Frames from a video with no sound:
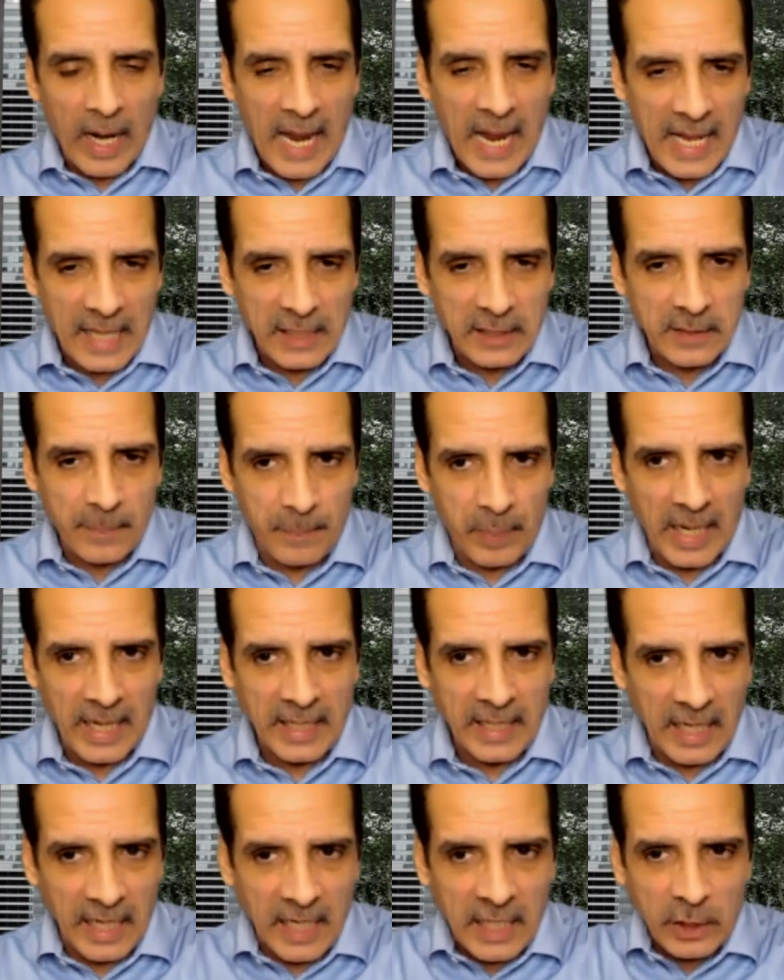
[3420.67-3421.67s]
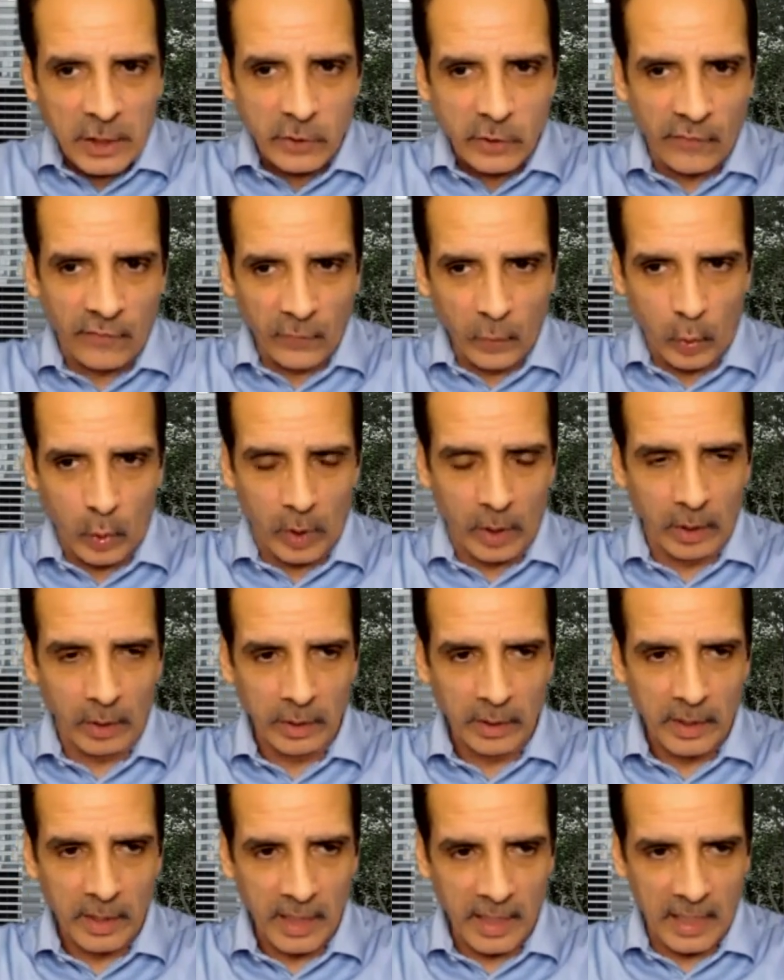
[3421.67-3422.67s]
had to buy each
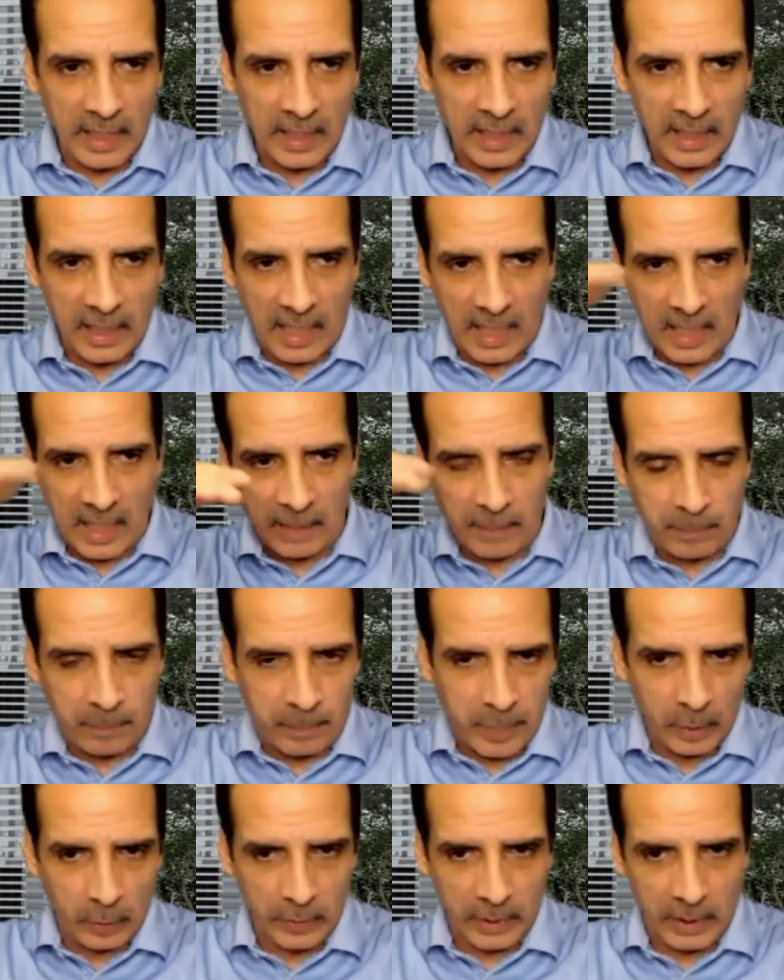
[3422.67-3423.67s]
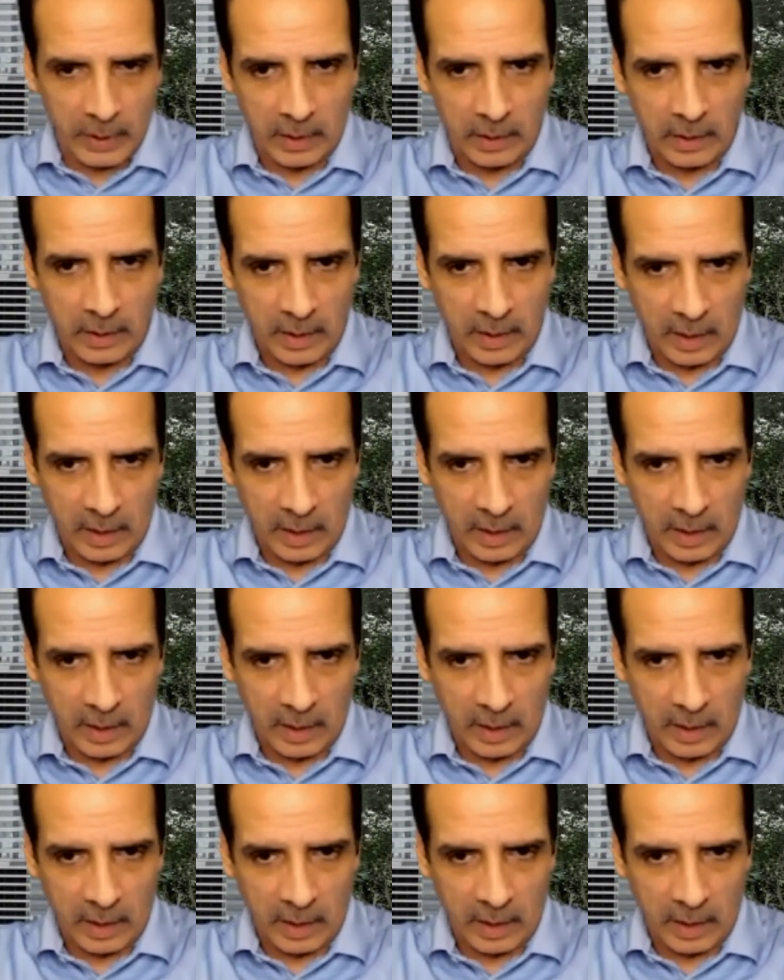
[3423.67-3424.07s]
floor in a building,